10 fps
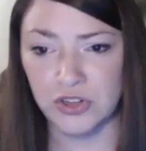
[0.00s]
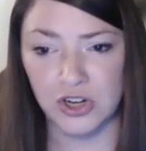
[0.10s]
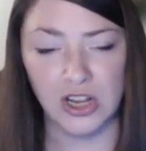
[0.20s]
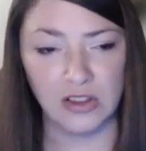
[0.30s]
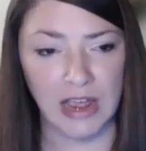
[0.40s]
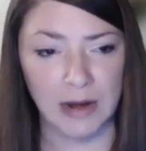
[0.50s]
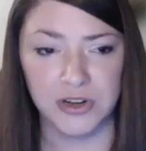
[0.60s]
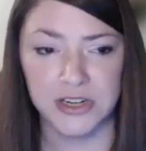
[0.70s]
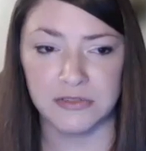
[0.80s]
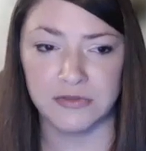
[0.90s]
Their
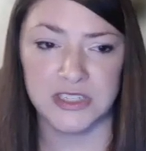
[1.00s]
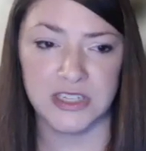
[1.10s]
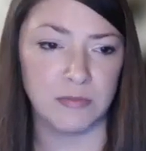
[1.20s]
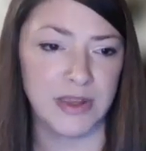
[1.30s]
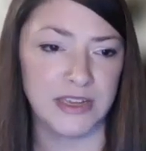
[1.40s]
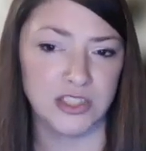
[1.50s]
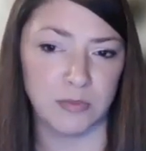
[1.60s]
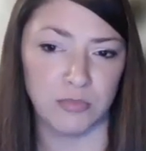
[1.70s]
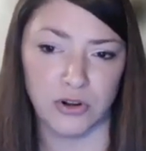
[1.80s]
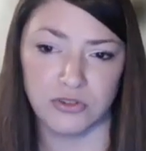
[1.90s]
collaborative, team-based
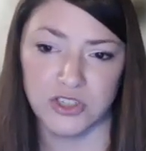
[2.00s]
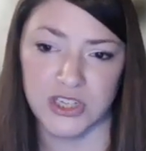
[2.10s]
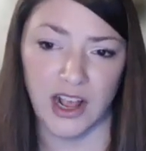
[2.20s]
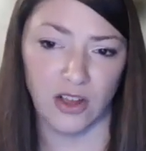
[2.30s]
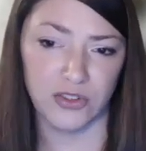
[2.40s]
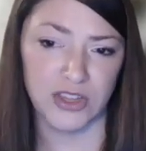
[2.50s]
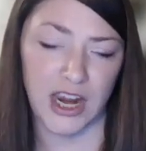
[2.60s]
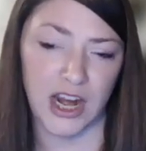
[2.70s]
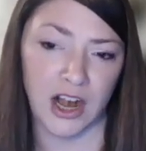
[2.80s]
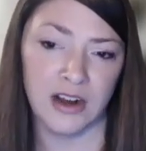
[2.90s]
approach to
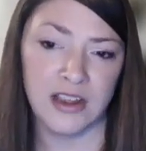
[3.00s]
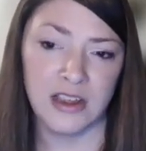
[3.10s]
healthcare,